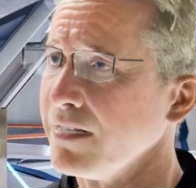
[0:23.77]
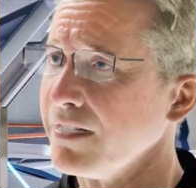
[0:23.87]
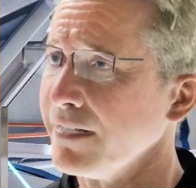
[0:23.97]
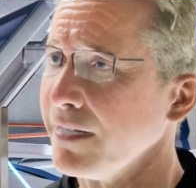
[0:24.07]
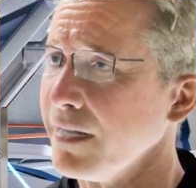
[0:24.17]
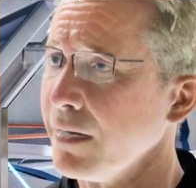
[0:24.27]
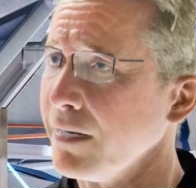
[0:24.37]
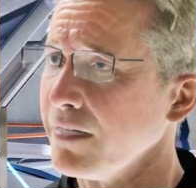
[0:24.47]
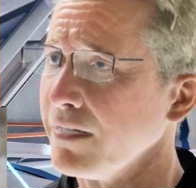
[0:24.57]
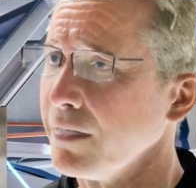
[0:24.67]
Commons take
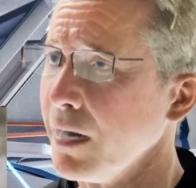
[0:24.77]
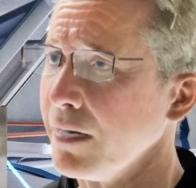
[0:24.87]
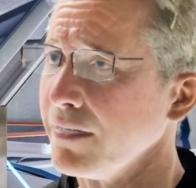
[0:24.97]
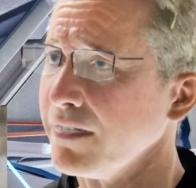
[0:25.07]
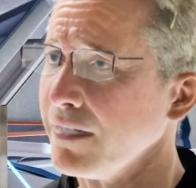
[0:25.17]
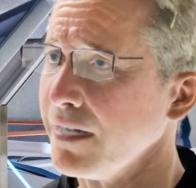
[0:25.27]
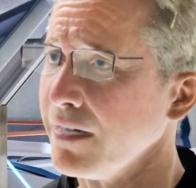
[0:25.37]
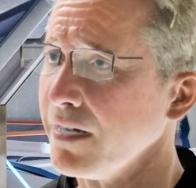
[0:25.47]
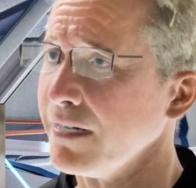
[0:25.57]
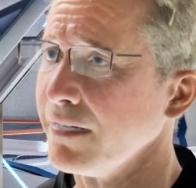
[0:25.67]
countless forms.
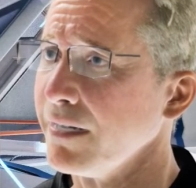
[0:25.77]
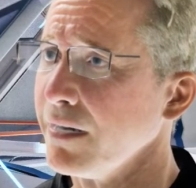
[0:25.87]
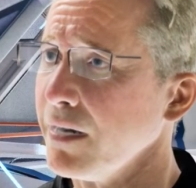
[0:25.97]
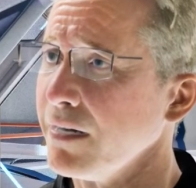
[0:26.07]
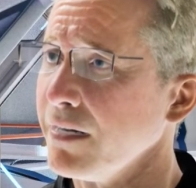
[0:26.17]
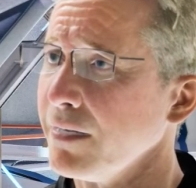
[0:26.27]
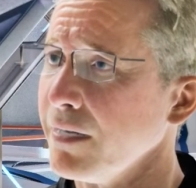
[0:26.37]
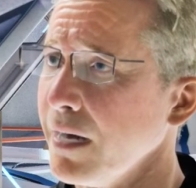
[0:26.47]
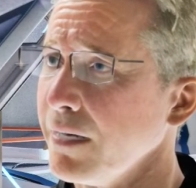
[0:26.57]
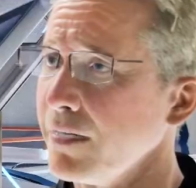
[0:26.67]
They can be community